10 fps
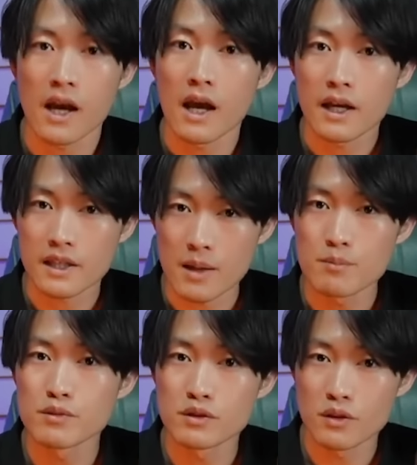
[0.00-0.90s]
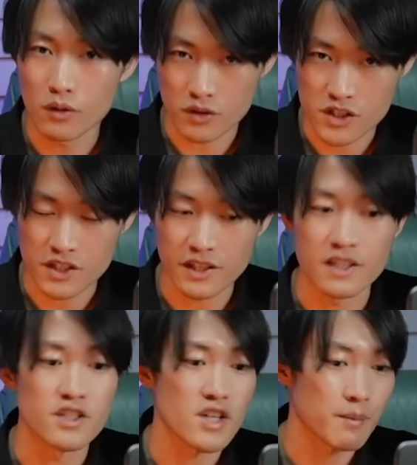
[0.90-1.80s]
Kenbun Goroshi in
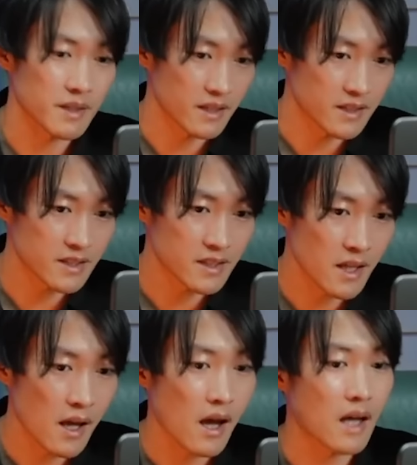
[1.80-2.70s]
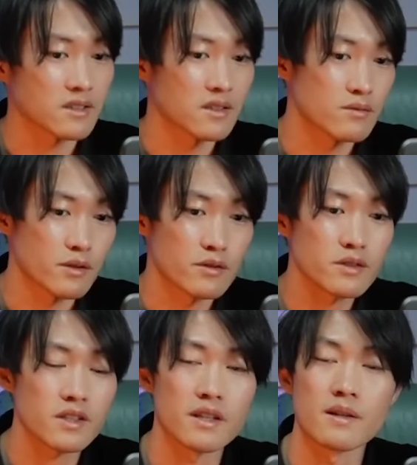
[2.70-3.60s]
Japanese, as introduced
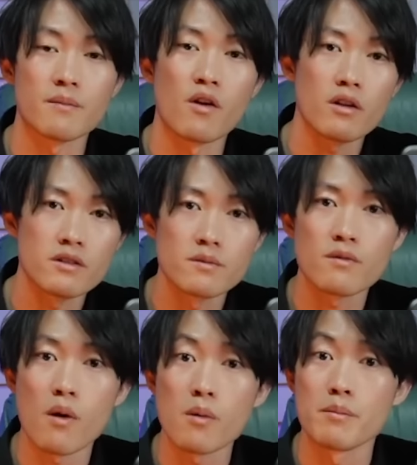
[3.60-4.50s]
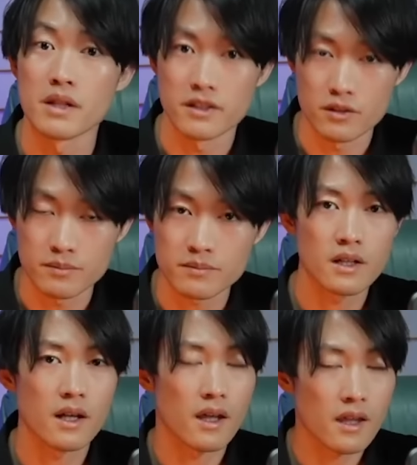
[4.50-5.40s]
in the volume 4 billion.
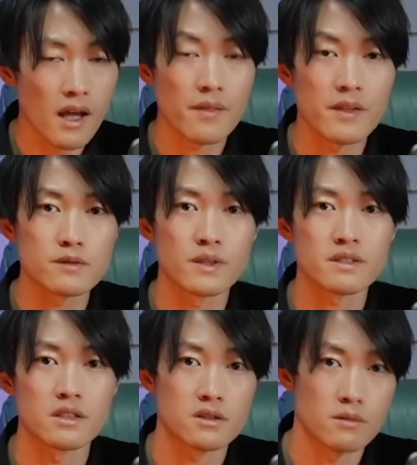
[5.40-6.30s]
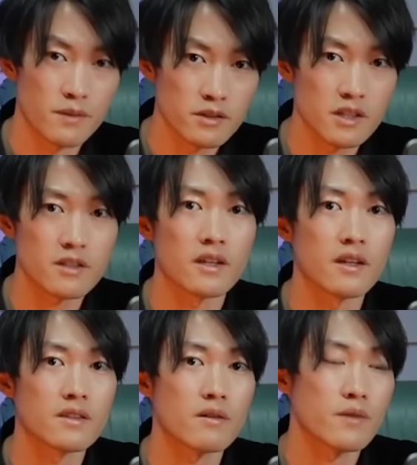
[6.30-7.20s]
Yeah, this was distributed in
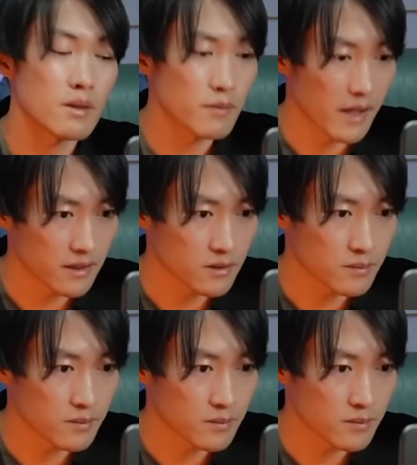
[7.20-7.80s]
the film Red.